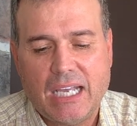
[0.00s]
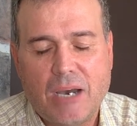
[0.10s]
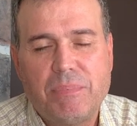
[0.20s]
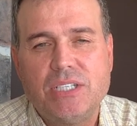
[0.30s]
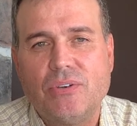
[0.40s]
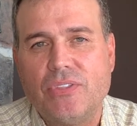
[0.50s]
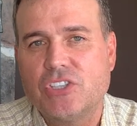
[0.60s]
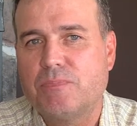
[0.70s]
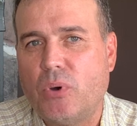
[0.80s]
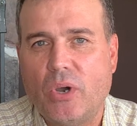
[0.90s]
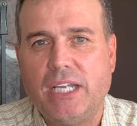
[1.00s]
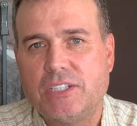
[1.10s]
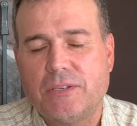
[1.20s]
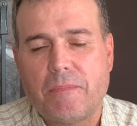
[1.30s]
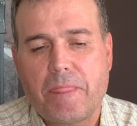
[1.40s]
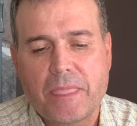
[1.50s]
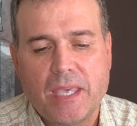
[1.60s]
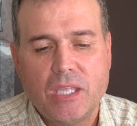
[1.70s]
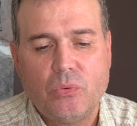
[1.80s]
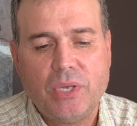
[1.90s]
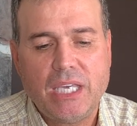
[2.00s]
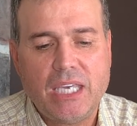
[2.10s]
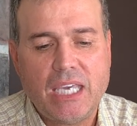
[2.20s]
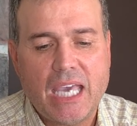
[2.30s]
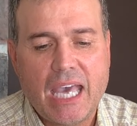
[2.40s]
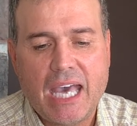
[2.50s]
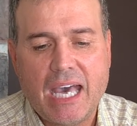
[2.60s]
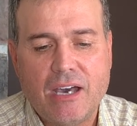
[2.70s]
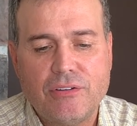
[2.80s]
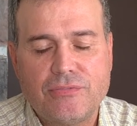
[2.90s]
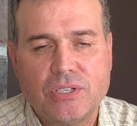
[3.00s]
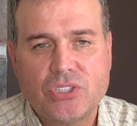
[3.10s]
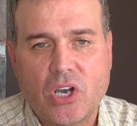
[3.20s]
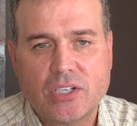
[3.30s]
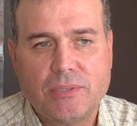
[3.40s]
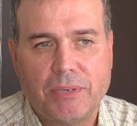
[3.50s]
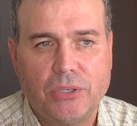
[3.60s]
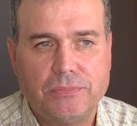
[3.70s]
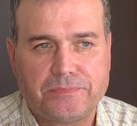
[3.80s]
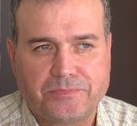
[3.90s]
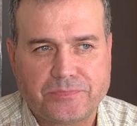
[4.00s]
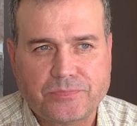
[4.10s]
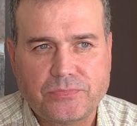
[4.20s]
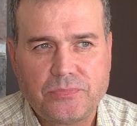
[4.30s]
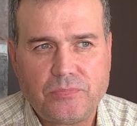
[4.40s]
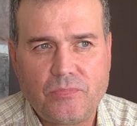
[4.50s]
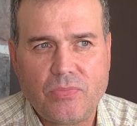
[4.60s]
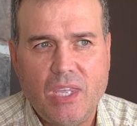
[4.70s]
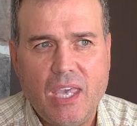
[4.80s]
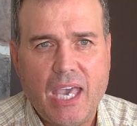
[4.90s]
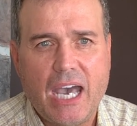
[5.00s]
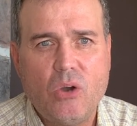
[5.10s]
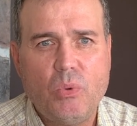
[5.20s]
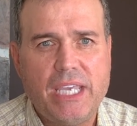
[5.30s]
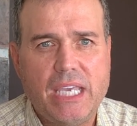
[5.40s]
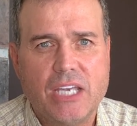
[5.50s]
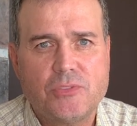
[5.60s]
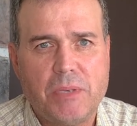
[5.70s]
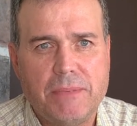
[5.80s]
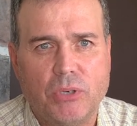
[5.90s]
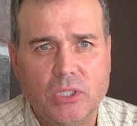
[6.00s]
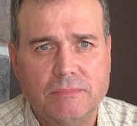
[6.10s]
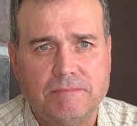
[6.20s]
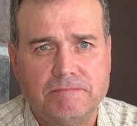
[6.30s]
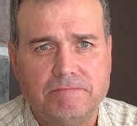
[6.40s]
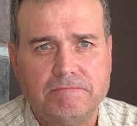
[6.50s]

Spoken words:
Up until this point, we have talked about how we as people,